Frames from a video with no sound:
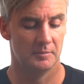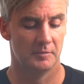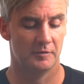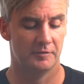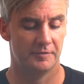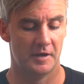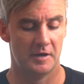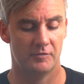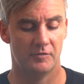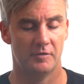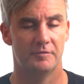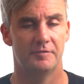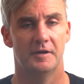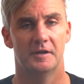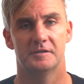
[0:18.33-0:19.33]
my favourite
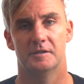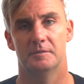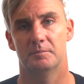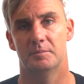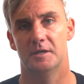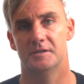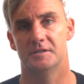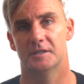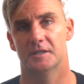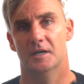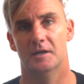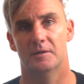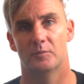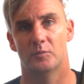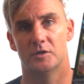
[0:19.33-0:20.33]
fixing piece of
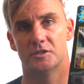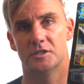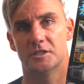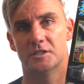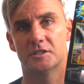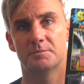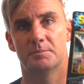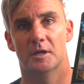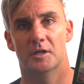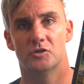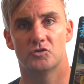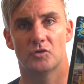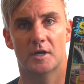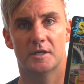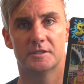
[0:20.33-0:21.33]
kit, which is
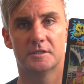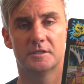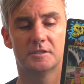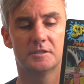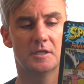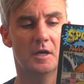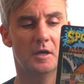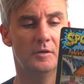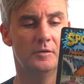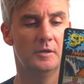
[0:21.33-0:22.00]
sponge res. So